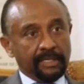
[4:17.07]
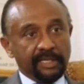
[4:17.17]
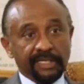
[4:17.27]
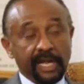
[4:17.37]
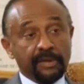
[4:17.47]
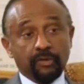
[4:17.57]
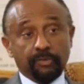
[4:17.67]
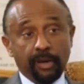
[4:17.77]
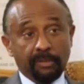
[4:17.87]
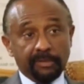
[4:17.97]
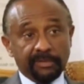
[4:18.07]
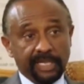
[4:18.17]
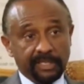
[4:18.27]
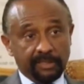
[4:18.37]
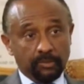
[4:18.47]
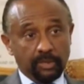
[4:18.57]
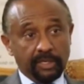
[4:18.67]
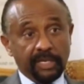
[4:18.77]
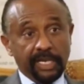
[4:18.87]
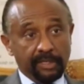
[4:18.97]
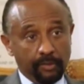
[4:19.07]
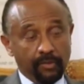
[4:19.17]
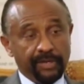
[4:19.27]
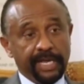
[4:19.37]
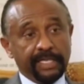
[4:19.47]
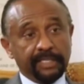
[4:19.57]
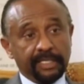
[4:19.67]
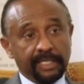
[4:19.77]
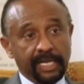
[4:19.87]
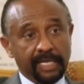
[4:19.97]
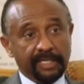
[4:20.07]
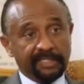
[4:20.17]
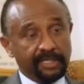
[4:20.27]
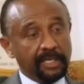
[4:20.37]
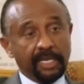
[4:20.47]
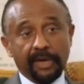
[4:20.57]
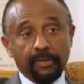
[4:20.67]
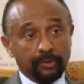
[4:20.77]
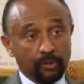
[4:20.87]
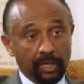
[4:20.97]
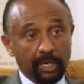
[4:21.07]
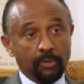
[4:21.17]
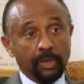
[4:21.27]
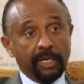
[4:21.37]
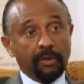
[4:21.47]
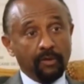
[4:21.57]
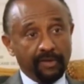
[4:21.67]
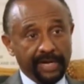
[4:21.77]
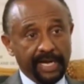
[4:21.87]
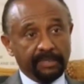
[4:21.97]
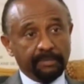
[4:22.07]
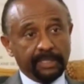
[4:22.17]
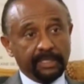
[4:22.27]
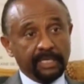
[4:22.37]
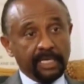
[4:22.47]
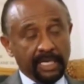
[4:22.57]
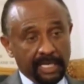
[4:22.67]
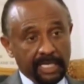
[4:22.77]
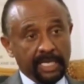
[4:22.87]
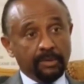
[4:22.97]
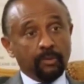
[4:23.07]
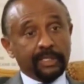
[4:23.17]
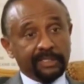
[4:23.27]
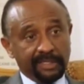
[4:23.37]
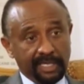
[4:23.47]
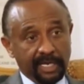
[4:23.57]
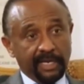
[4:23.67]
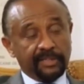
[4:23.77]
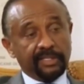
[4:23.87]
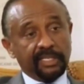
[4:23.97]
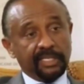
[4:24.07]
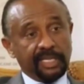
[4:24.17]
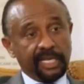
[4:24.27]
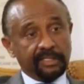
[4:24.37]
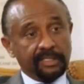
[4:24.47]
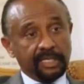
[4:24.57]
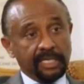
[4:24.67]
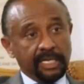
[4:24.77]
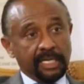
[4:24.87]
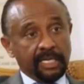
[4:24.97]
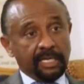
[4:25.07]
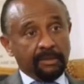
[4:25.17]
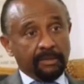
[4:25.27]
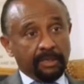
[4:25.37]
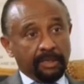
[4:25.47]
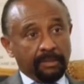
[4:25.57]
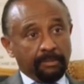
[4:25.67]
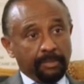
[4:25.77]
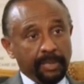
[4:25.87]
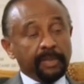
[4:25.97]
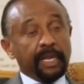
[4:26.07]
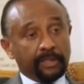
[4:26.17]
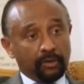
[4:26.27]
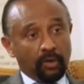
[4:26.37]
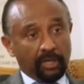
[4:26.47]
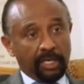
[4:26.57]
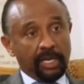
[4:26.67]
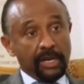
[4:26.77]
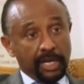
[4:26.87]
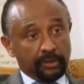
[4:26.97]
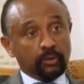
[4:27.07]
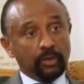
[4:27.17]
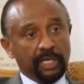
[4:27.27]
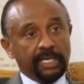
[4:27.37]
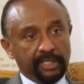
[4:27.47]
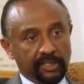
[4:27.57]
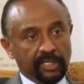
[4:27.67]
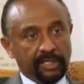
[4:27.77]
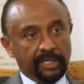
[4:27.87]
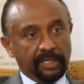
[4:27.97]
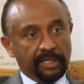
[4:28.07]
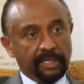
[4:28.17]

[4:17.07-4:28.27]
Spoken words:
these are not problems that were created overnight, and they certainly are not going away overnight. But again, what is encouraging is that people are talking and not shooting at each other.